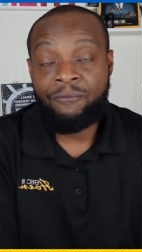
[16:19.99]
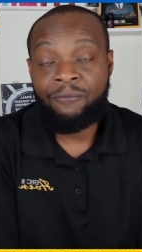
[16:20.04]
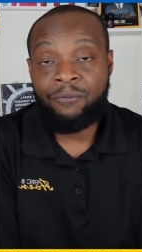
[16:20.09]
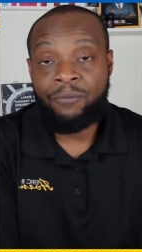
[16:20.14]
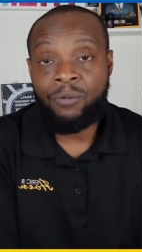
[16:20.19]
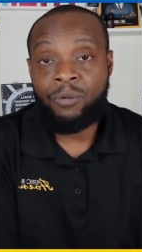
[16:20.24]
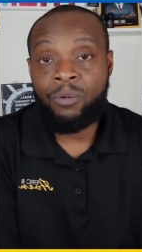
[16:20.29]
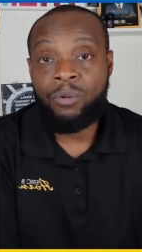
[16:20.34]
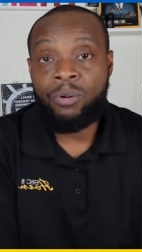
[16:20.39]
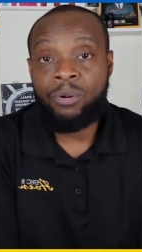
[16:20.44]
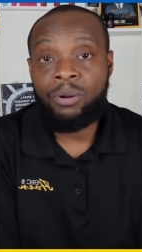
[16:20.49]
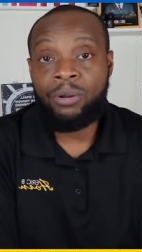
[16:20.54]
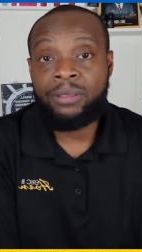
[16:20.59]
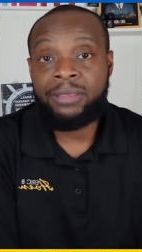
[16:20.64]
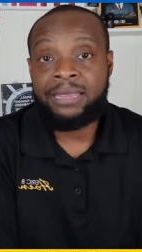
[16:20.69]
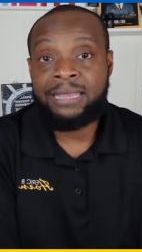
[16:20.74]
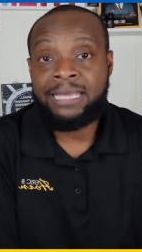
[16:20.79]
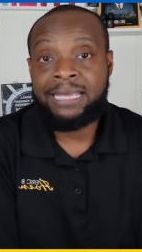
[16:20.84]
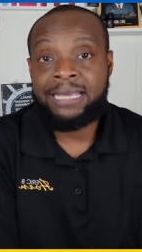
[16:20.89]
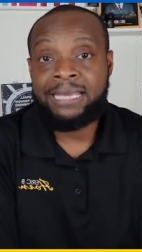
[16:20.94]

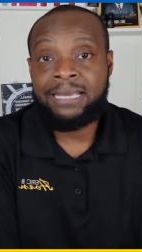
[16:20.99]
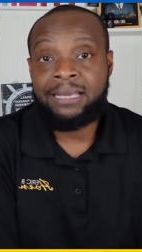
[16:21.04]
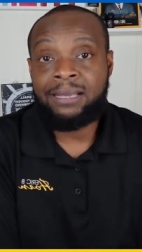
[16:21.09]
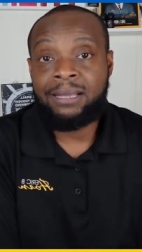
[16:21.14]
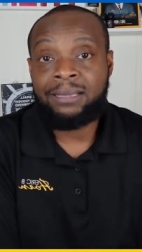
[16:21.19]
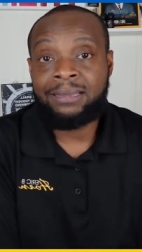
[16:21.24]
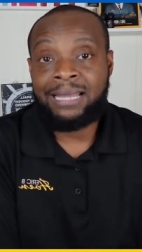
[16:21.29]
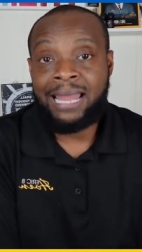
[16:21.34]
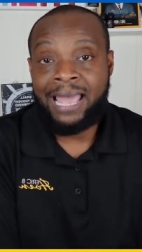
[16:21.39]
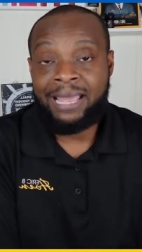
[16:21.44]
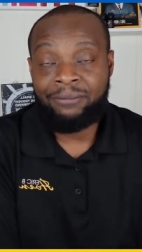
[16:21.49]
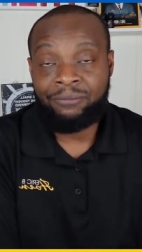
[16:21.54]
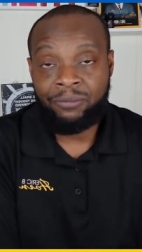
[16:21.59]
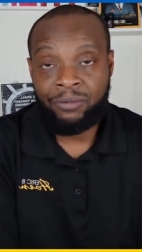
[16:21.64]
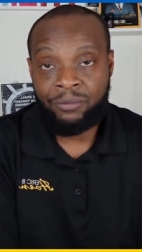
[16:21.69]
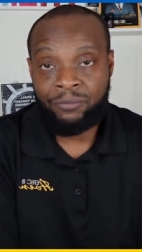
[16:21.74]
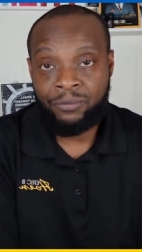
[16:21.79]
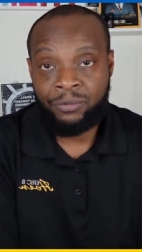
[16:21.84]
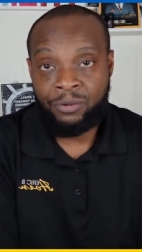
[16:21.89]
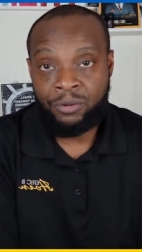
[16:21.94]
for the
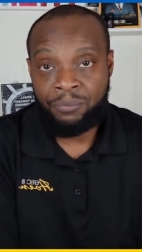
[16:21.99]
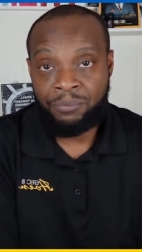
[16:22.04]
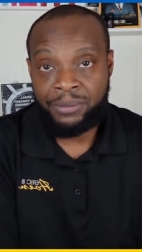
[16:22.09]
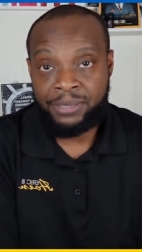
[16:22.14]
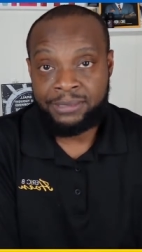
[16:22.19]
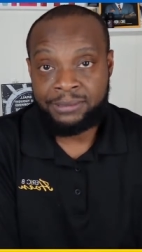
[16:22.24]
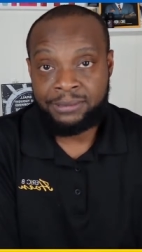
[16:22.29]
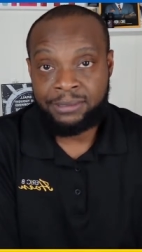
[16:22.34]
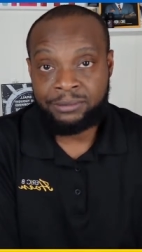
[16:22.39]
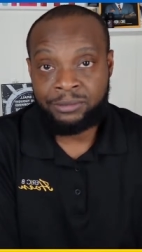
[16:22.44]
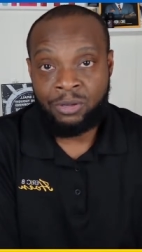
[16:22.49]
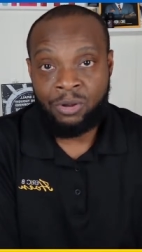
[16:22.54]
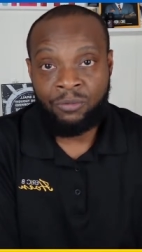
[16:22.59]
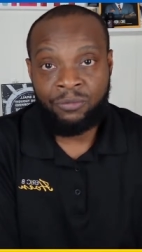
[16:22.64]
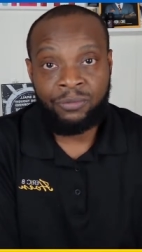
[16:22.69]
life of your business?